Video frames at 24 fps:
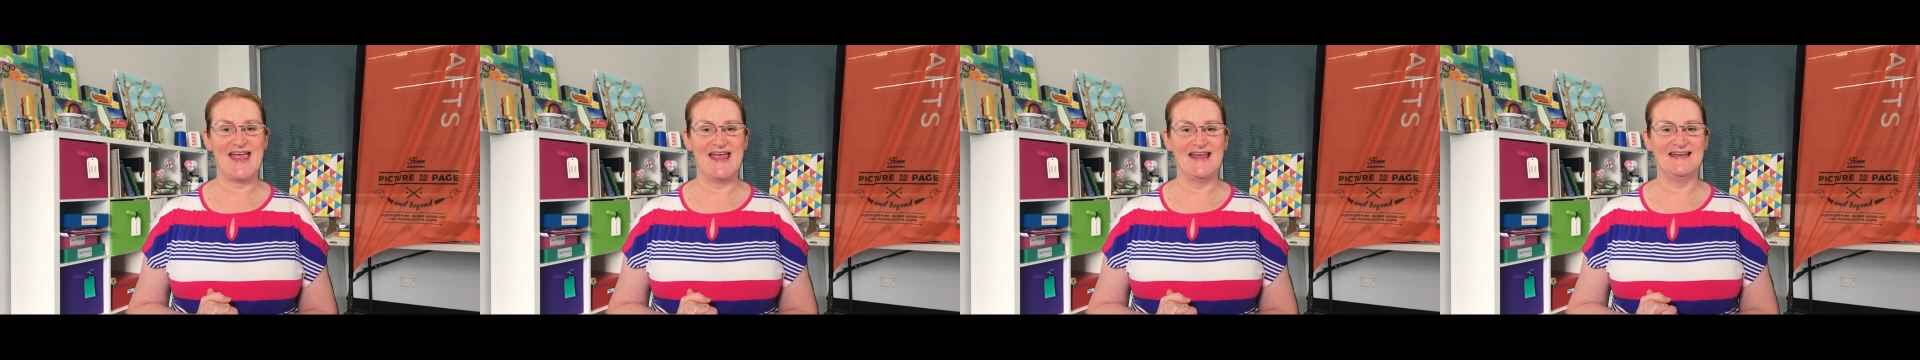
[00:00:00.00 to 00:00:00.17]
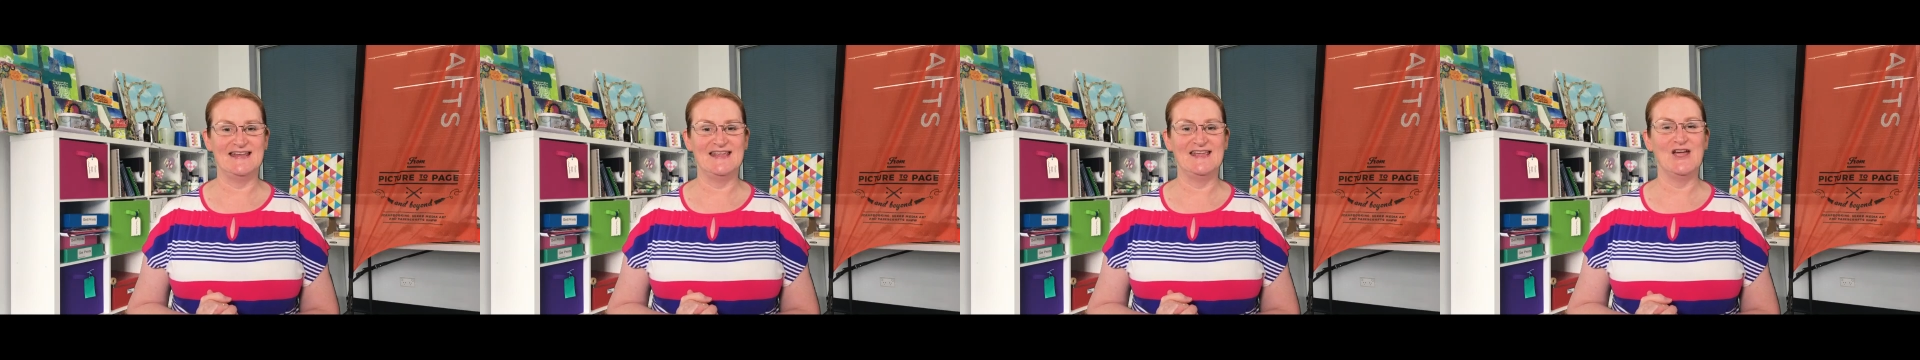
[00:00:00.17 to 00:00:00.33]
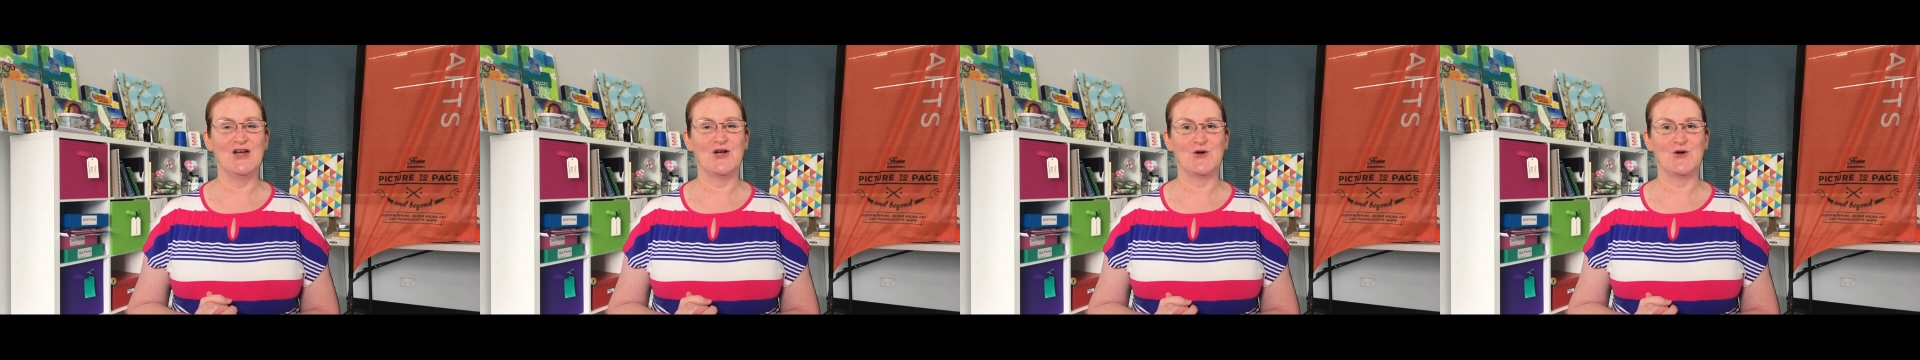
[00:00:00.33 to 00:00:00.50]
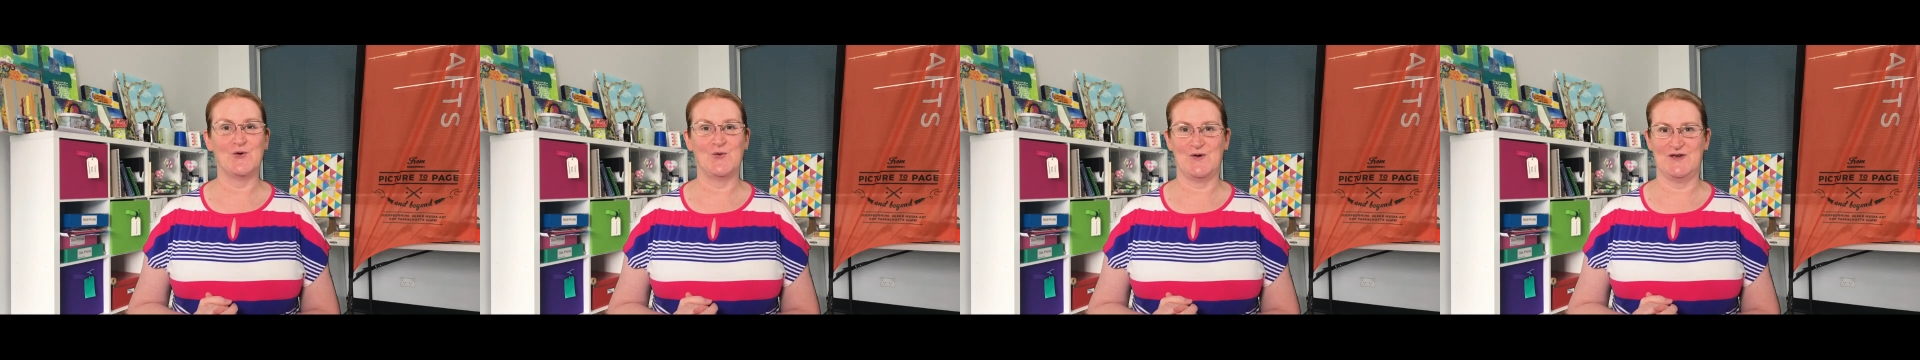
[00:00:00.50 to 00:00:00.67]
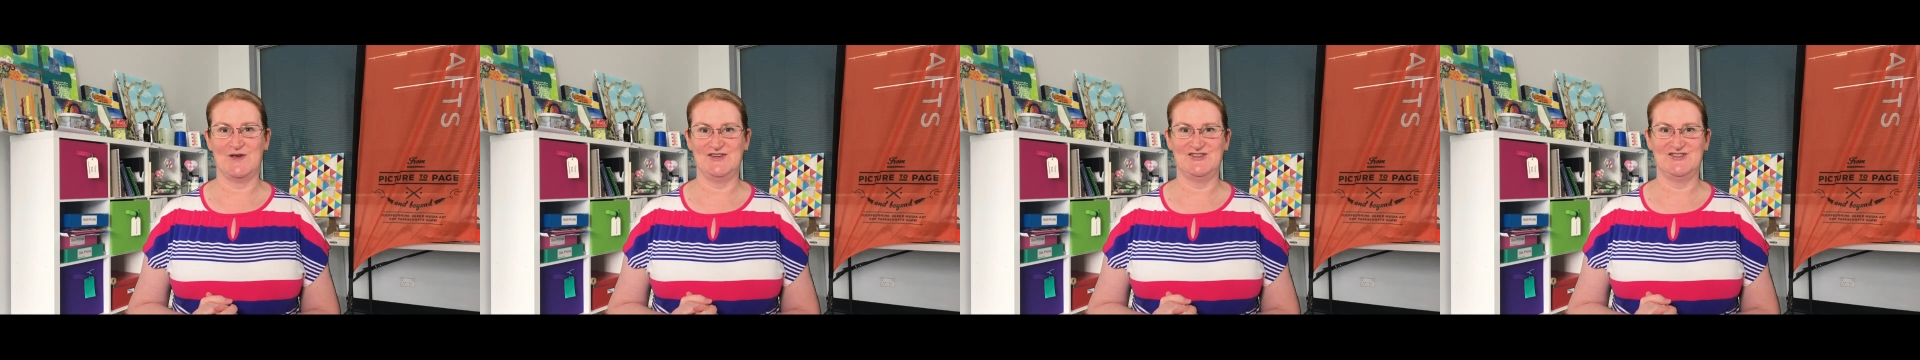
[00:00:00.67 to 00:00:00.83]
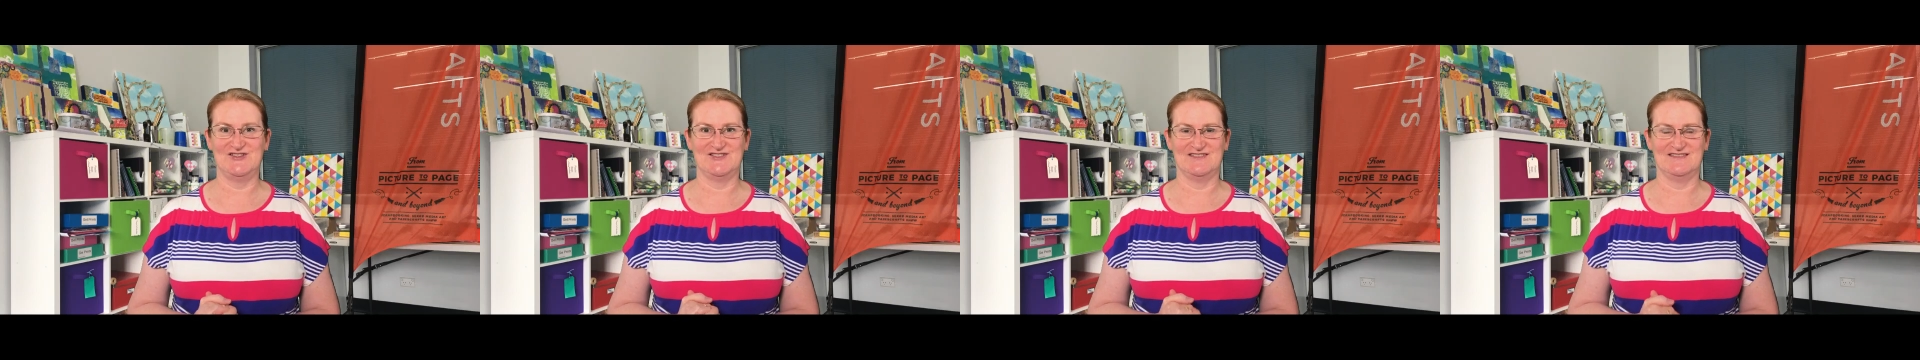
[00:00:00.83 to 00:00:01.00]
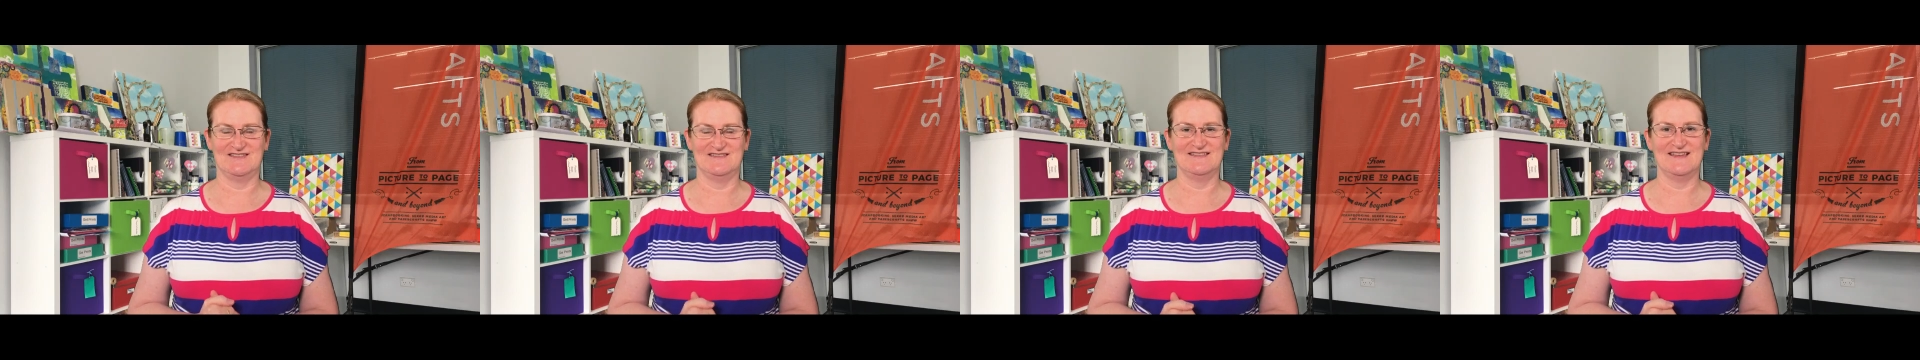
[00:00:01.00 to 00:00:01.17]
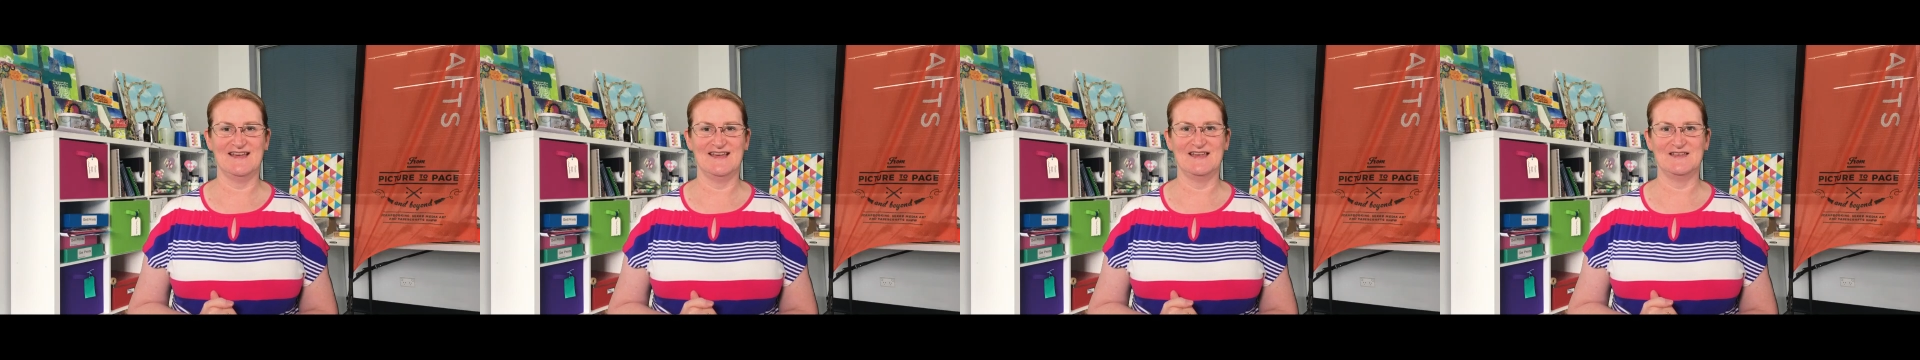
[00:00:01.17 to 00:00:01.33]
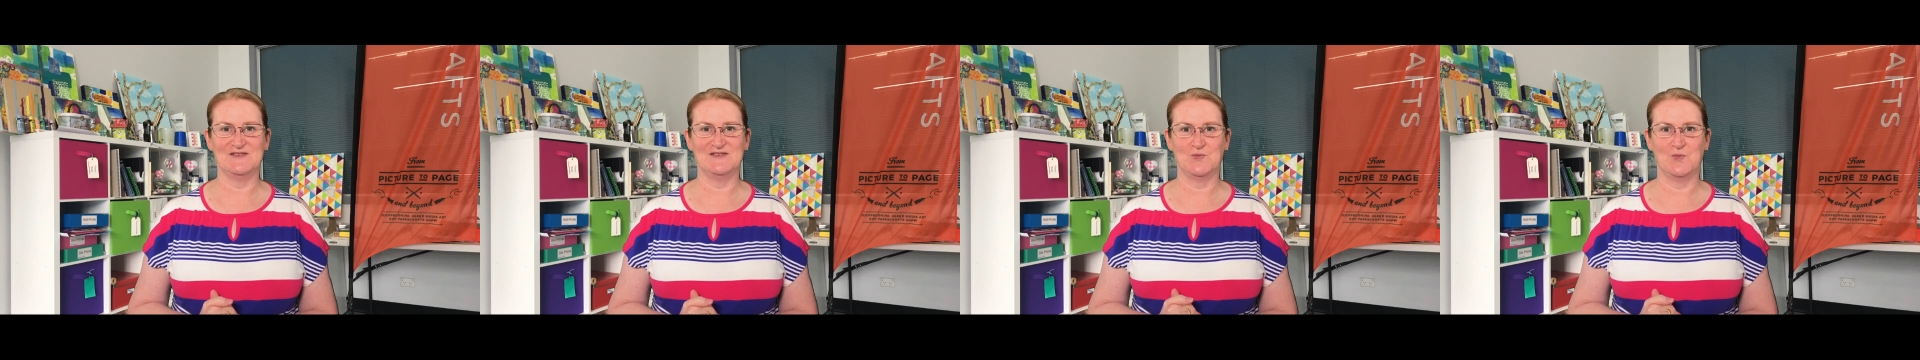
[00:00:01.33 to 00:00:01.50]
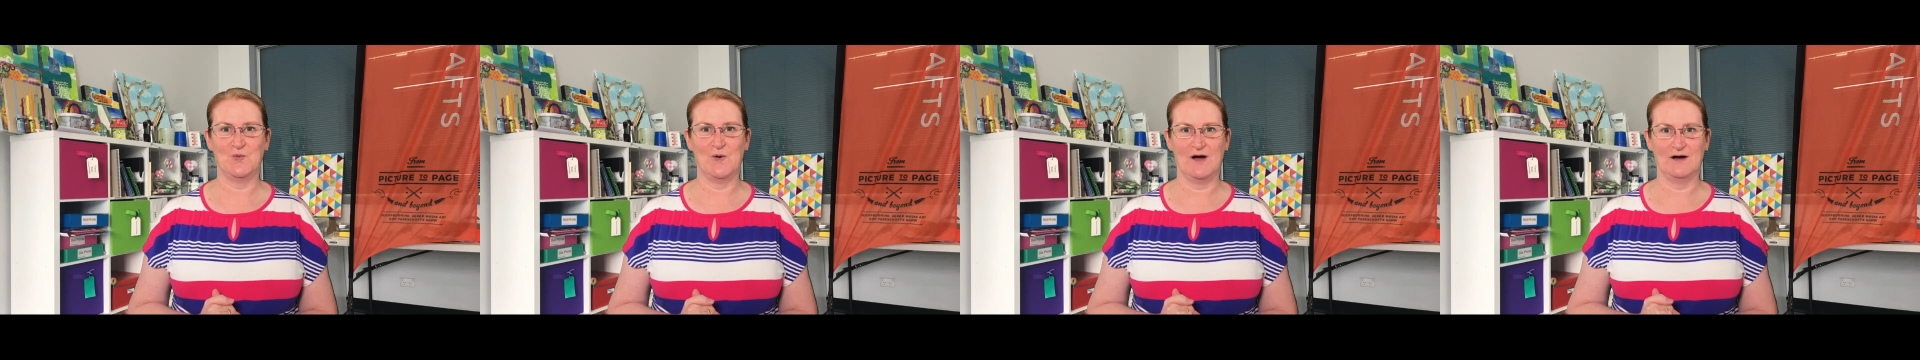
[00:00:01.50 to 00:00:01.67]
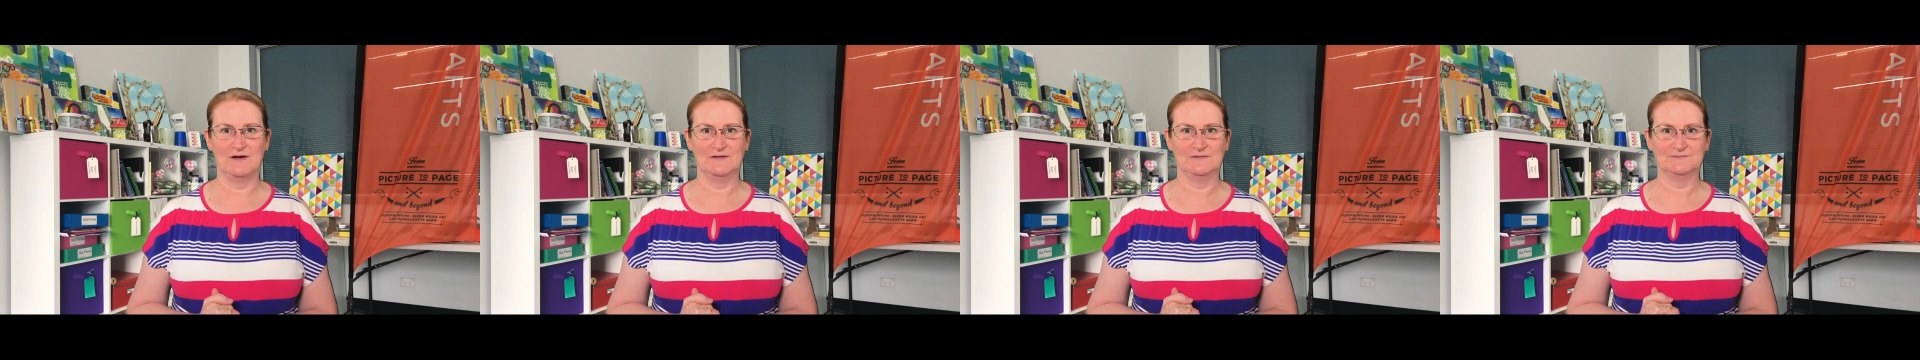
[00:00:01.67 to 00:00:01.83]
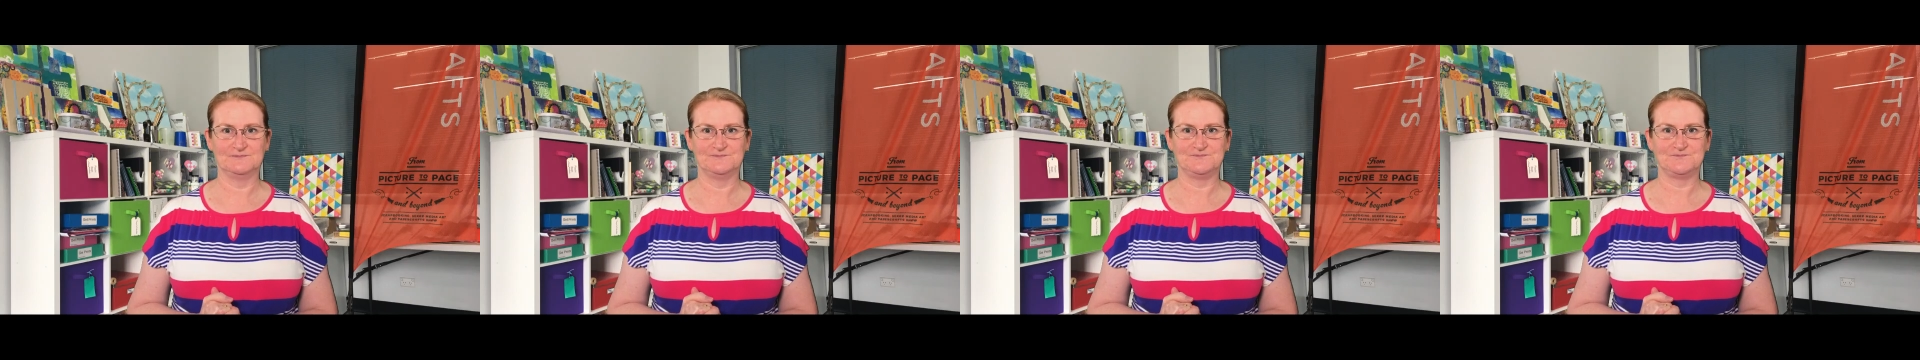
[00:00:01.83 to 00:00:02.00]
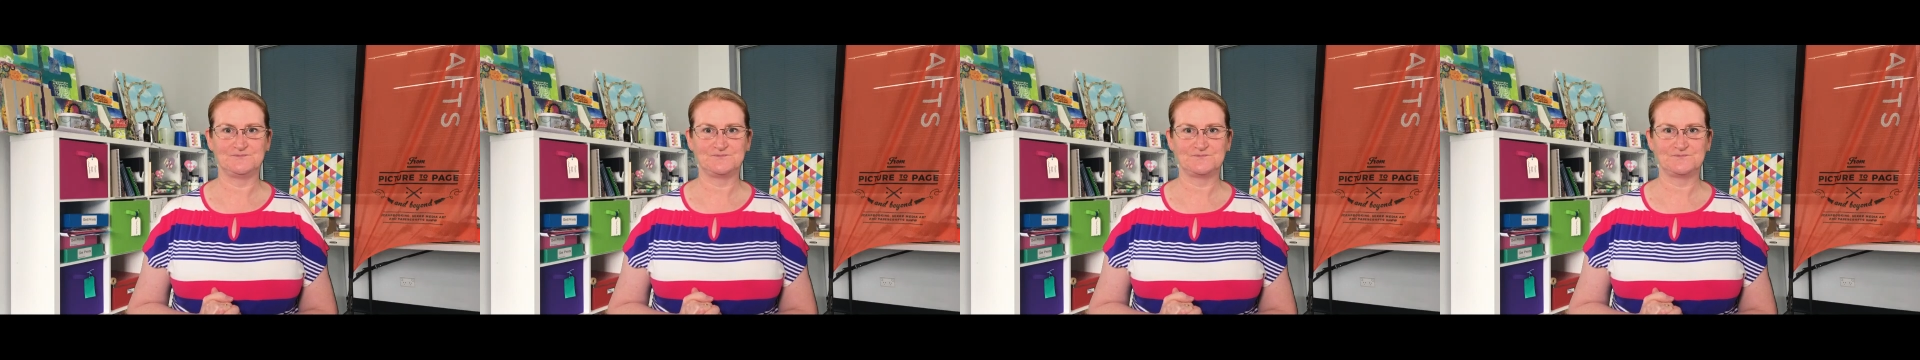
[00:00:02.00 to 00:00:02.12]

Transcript: any questions as well.